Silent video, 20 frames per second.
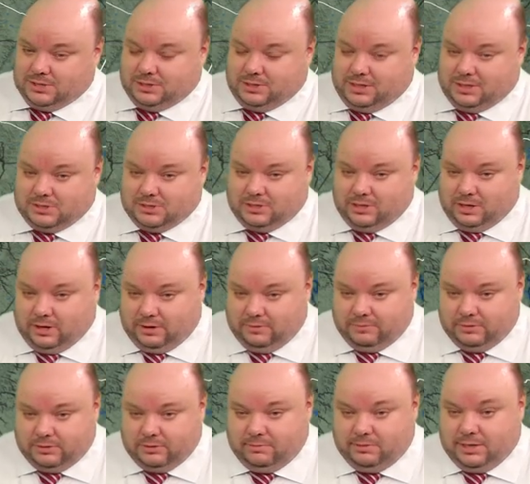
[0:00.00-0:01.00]
likes to
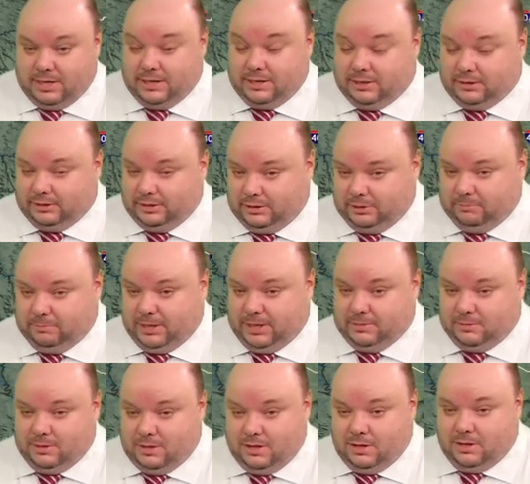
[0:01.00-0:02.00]
overdo that a little
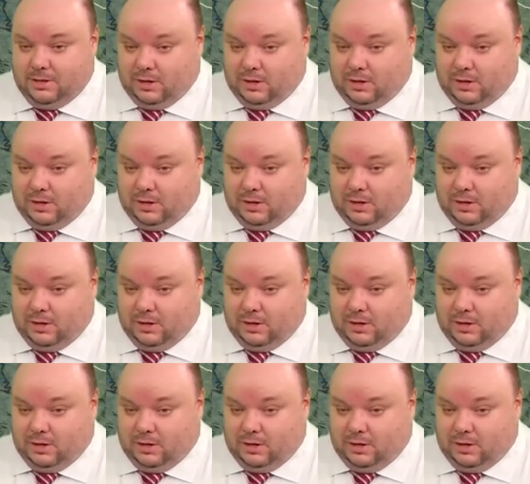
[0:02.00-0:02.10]
bit